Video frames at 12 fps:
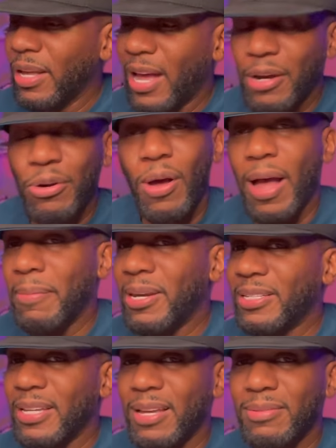I don't know how many
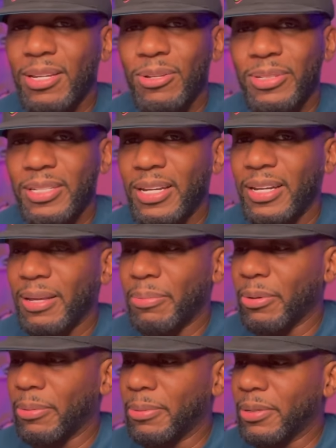times I don't say it there,
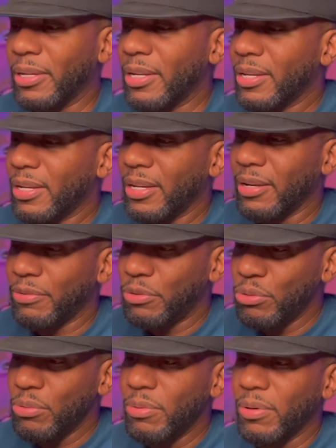bro, but if
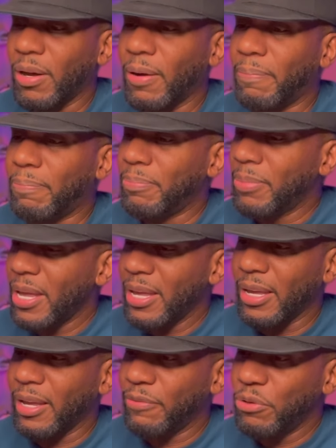you a
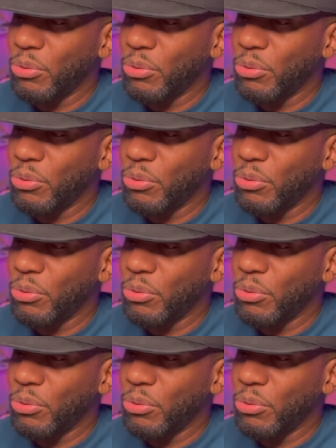man, if you